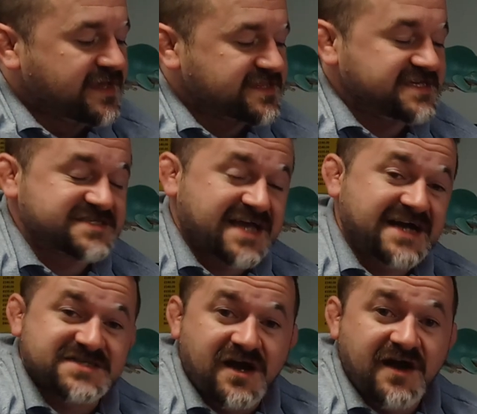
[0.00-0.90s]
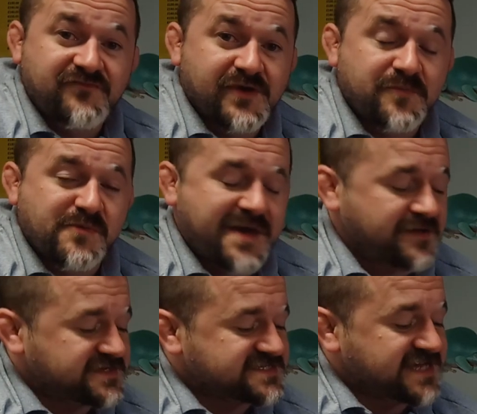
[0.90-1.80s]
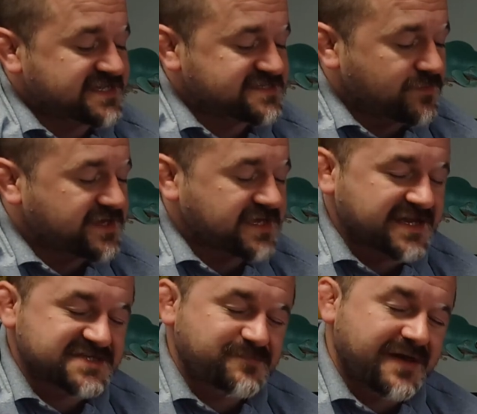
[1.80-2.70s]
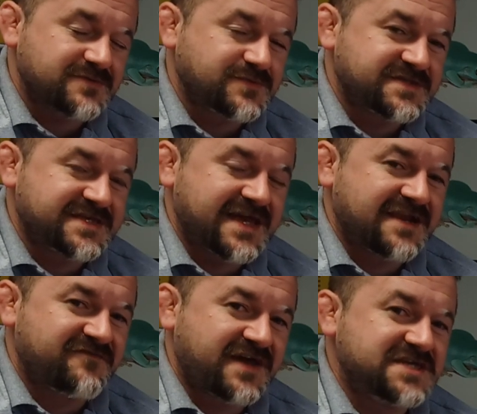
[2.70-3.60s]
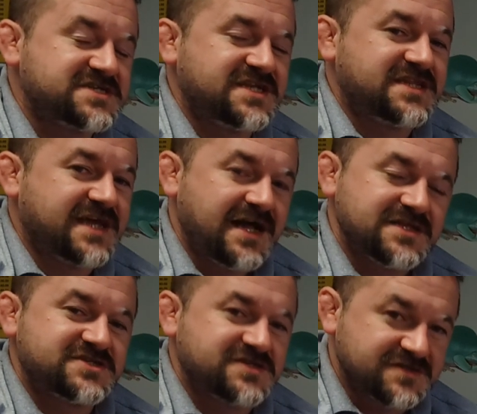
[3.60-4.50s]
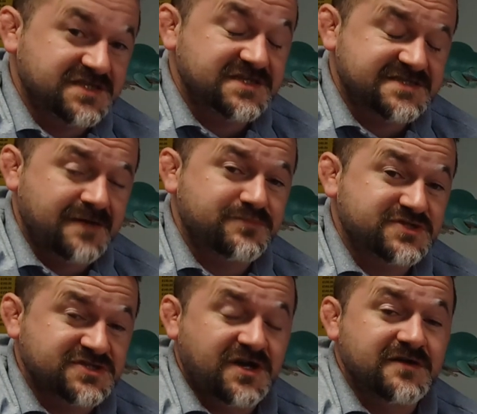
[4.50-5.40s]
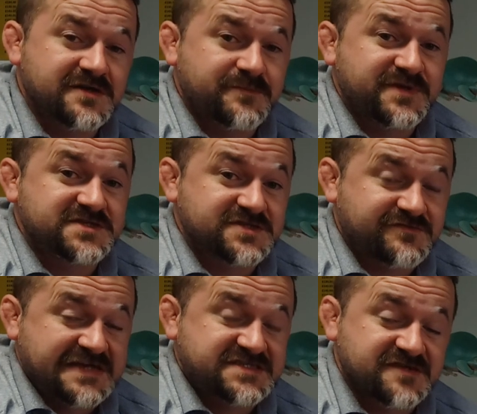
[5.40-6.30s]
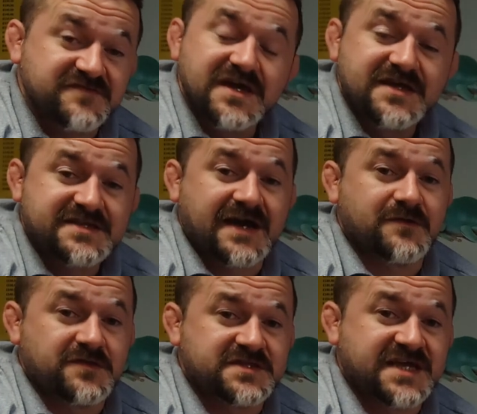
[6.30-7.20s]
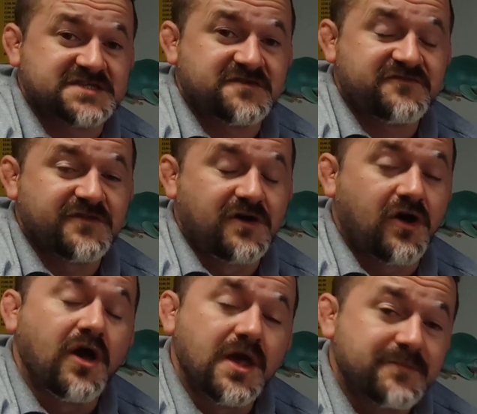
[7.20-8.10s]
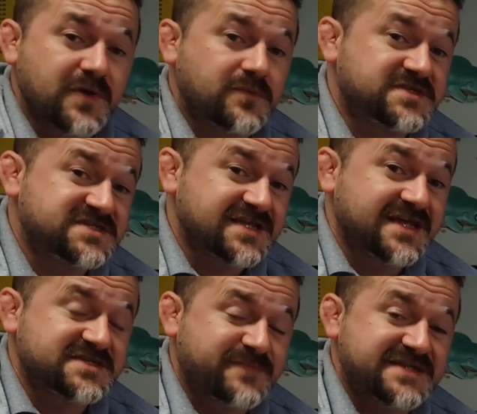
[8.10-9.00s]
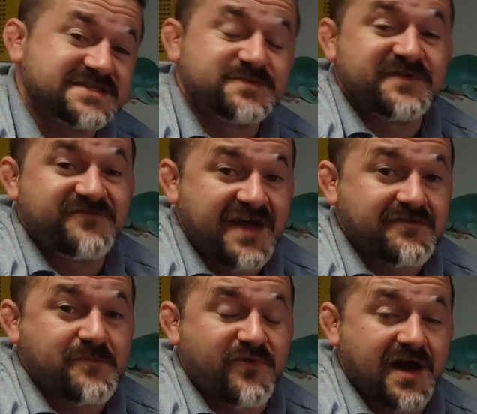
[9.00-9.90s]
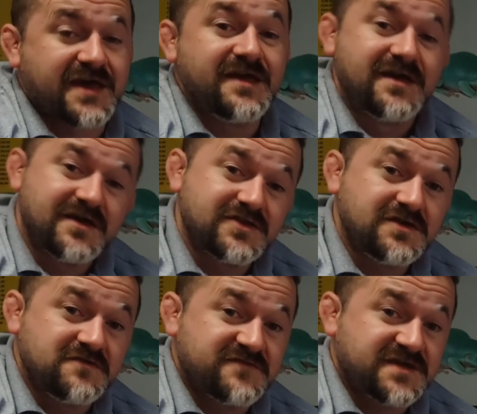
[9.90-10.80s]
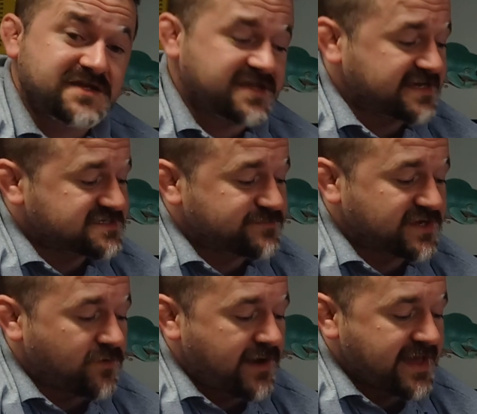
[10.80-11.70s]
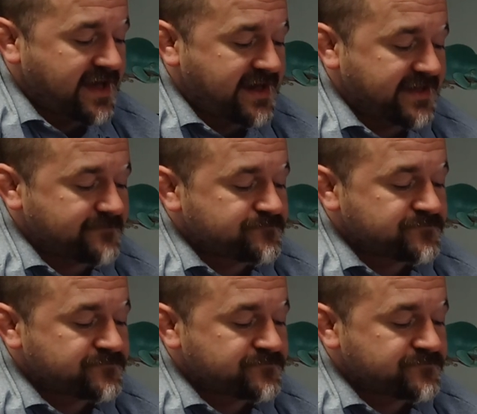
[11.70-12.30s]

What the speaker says: These guys are halfway up a mountainside, so we can expect with the elevation and the altitude that the temperatures aren't going to be as aggressive down on the desert floor, but we would still expect it to be very bright and the UV index to be quite high.